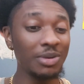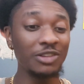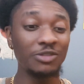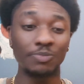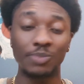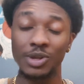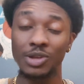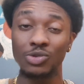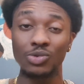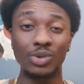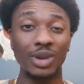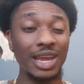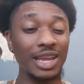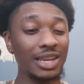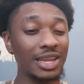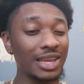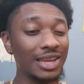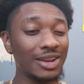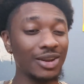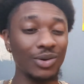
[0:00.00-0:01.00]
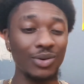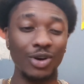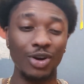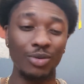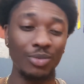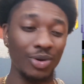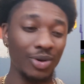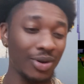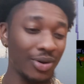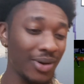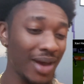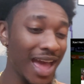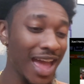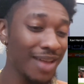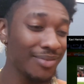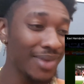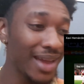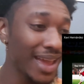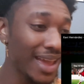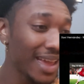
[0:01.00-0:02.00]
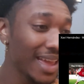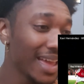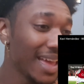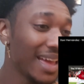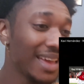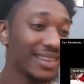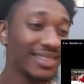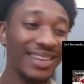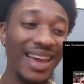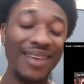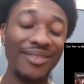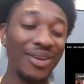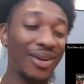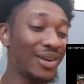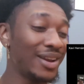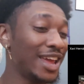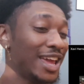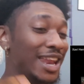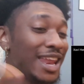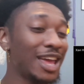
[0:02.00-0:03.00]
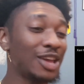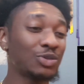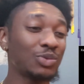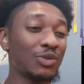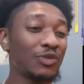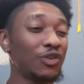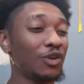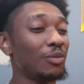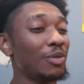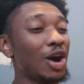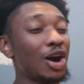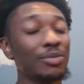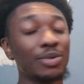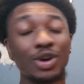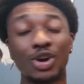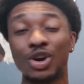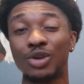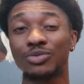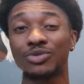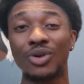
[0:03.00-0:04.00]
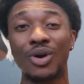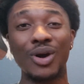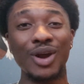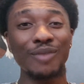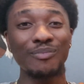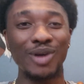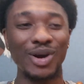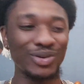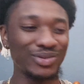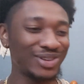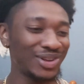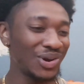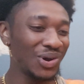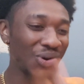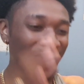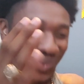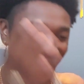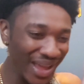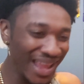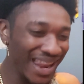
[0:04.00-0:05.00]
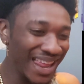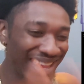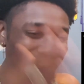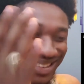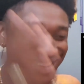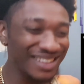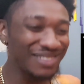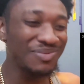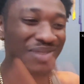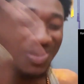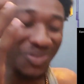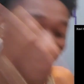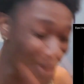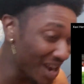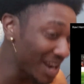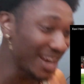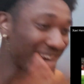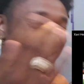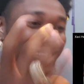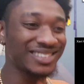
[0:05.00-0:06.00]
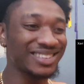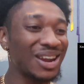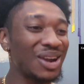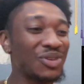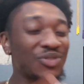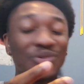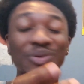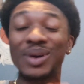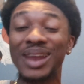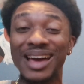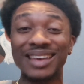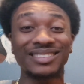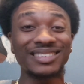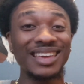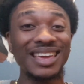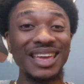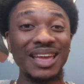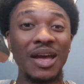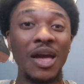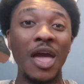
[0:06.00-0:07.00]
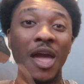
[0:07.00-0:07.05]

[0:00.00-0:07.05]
be splitting through that D, no homo though. Hey, man, Xavi Hernandez when football becomes art, bro. Dude really just be running in circles for what I see.